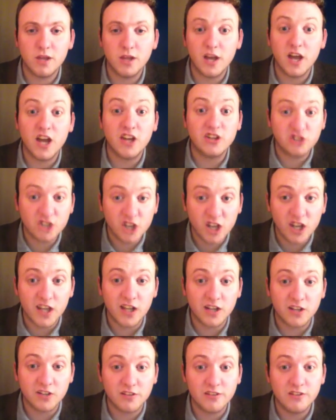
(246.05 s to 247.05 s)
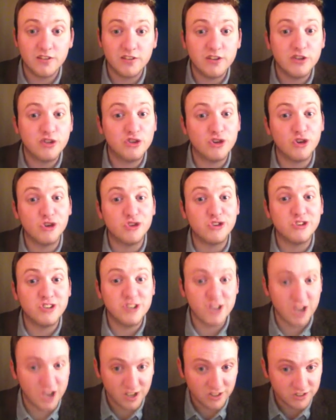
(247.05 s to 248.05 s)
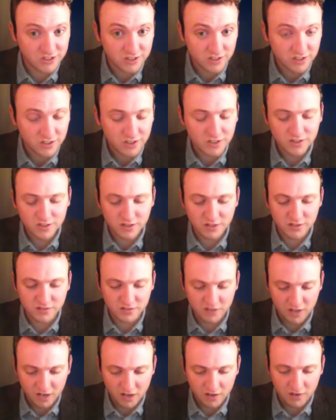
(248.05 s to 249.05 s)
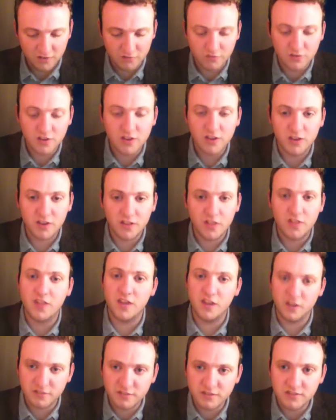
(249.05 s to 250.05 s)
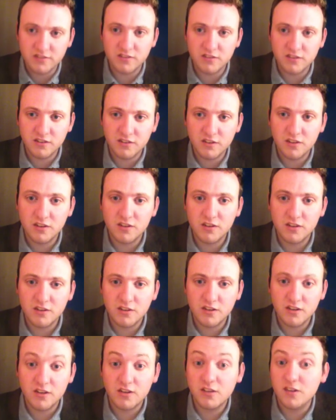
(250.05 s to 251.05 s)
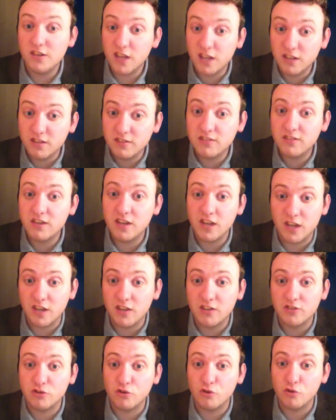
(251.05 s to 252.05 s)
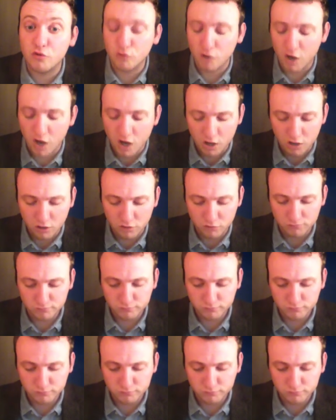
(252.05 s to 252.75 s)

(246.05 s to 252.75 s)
A child does not deserve this. This is wrong.